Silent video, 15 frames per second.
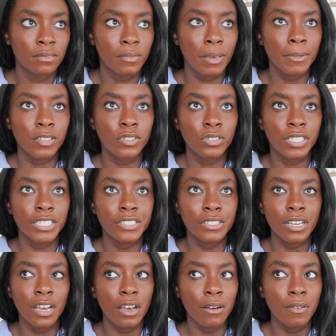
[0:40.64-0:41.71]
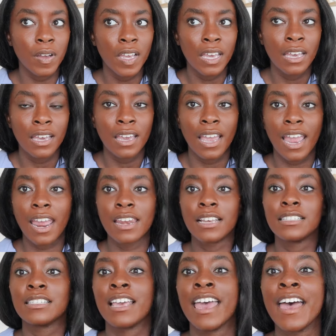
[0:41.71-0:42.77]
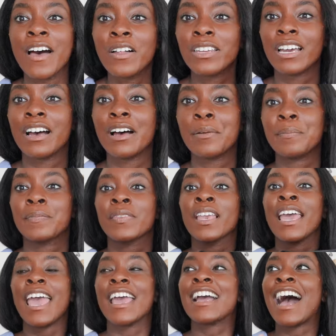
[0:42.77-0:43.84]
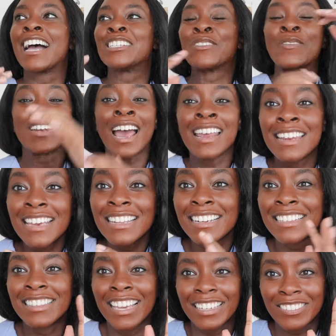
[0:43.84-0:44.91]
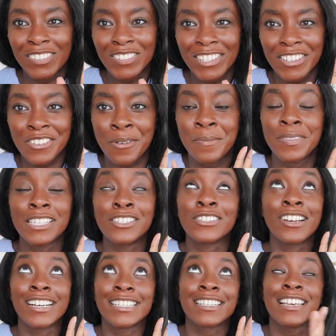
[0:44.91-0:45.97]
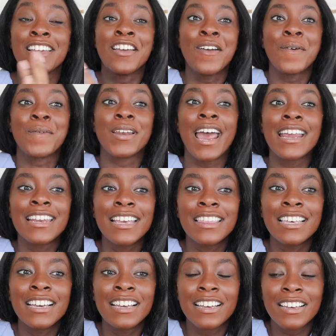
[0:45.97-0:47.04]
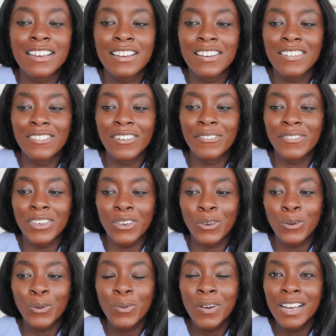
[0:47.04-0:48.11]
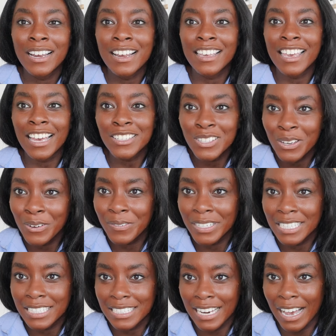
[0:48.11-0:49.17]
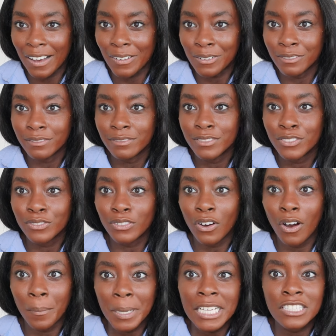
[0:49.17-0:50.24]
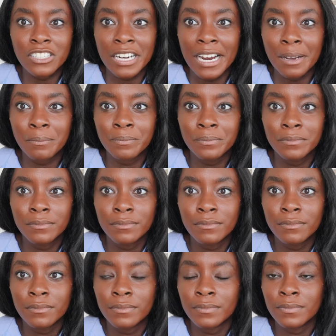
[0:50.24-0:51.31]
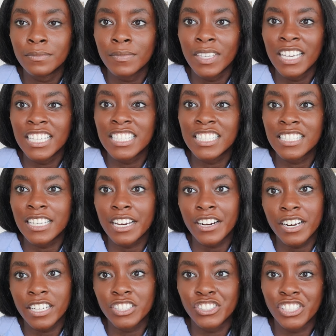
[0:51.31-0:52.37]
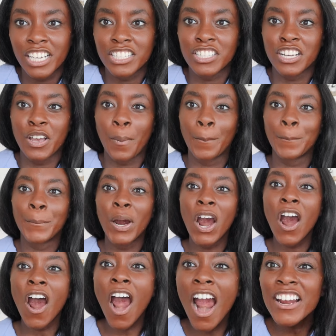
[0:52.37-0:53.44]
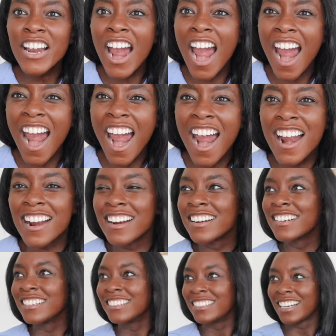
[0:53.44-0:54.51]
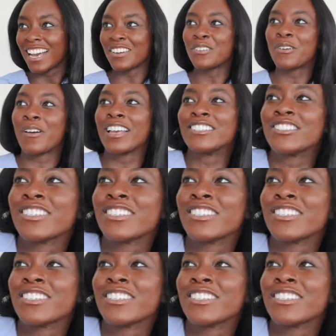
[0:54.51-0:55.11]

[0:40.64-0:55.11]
maybe two years ago, and it's held up. And guys, when I did like, let me tell you something. This is crazy. When I did the review, guess who reached out on my Instagram? Sarah Jessica Parker. I don't know why I